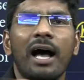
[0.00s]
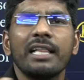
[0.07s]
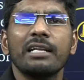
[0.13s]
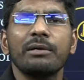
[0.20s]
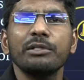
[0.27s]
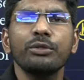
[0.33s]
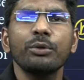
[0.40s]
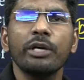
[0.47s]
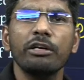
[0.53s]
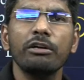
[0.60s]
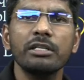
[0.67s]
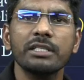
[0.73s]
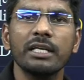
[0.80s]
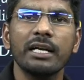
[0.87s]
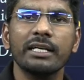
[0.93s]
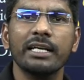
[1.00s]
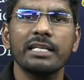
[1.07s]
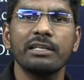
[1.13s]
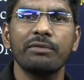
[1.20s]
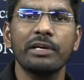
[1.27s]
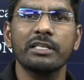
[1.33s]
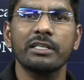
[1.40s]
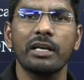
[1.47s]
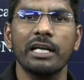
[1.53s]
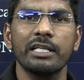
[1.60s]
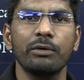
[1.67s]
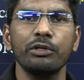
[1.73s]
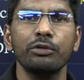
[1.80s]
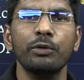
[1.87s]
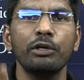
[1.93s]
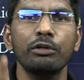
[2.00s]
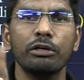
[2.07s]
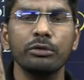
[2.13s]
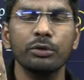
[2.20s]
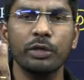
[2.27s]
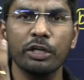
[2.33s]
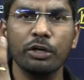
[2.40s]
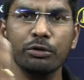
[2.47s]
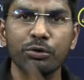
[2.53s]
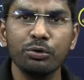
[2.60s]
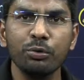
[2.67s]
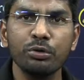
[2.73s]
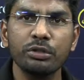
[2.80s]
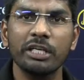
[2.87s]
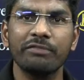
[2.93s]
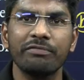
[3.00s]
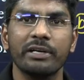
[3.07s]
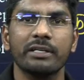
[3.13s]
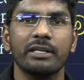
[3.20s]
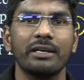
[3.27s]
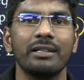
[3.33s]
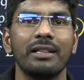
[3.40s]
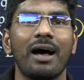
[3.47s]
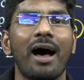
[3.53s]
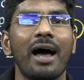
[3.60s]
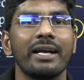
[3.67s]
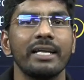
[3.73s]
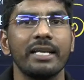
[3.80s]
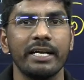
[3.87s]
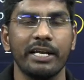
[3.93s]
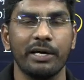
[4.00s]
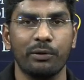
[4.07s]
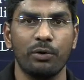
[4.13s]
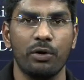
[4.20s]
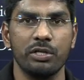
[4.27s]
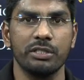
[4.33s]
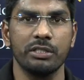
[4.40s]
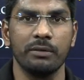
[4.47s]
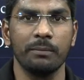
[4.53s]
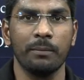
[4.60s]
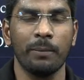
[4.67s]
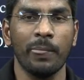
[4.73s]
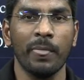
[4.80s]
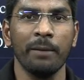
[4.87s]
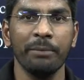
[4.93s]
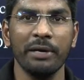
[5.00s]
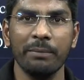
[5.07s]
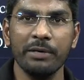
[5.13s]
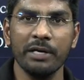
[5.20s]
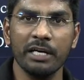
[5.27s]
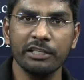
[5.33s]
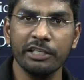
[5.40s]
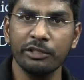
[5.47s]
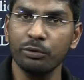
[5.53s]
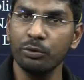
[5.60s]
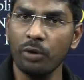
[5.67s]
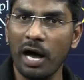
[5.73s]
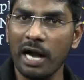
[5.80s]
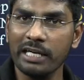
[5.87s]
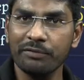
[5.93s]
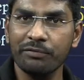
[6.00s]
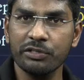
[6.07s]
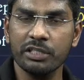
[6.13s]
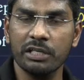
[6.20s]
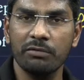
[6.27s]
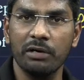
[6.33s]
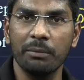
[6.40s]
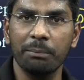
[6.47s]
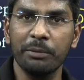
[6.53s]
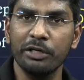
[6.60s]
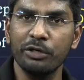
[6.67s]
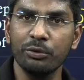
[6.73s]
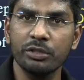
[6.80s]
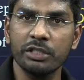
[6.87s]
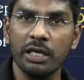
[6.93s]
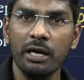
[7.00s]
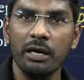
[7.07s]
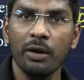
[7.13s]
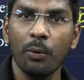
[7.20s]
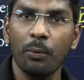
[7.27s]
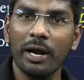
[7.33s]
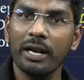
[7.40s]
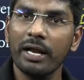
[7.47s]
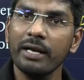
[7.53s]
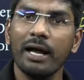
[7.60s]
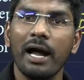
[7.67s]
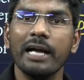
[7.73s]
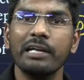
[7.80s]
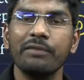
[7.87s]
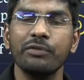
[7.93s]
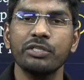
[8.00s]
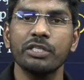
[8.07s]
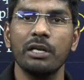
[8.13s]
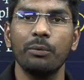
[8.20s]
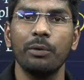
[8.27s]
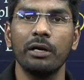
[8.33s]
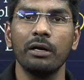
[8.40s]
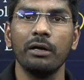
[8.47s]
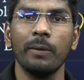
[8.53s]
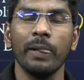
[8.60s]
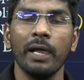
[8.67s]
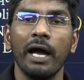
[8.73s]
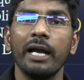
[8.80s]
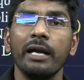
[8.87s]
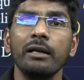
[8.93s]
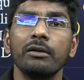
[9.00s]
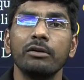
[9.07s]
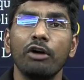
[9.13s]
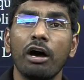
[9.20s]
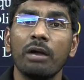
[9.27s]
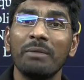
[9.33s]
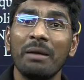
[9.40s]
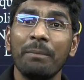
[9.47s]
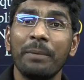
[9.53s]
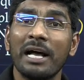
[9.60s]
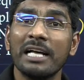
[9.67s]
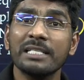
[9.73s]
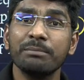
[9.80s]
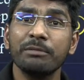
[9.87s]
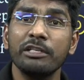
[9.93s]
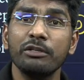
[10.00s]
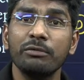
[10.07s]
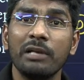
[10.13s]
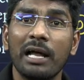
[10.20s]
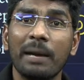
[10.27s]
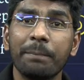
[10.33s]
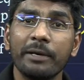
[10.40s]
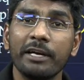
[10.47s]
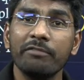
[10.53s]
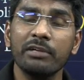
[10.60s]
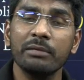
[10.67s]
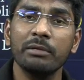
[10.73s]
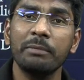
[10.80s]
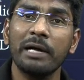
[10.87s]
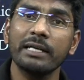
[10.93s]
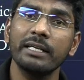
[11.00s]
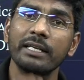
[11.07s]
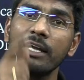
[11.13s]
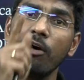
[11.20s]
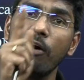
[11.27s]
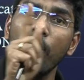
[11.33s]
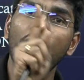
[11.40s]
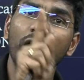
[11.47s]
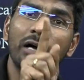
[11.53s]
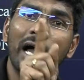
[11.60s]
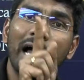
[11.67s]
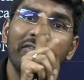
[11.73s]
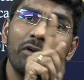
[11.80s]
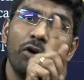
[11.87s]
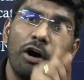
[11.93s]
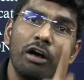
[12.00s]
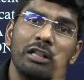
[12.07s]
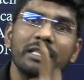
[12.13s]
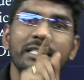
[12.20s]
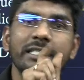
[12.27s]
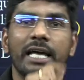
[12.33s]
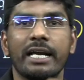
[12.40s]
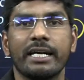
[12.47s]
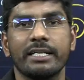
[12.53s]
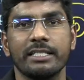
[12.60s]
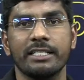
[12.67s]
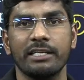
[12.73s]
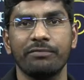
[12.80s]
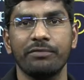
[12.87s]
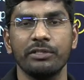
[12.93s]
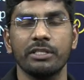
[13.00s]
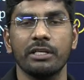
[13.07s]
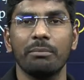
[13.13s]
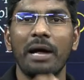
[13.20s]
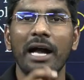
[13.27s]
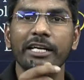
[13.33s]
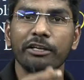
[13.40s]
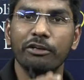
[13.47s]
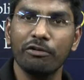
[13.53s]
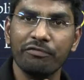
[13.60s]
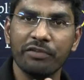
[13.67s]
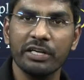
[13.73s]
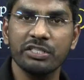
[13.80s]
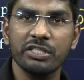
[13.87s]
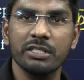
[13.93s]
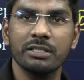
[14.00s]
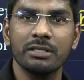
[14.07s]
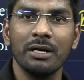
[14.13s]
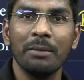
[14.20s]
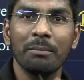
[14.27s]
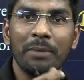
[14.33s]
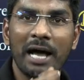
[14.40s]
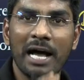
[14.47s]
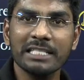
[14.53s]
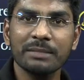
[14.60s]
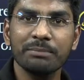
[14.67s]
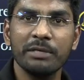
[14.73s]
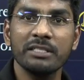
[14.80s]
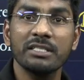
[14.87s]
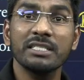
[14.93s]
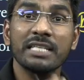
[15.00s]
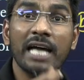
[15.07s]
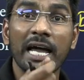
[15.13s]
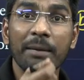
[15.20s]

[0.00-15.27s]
otherwise you cannot select as a vector otherwise you will not you cannot use that vector in the rdna technology pbr322 artificial one puc19 artificial one and normal plasmid you will obtain from the bacteria all have all this characteristic feature bacteriophages plasmids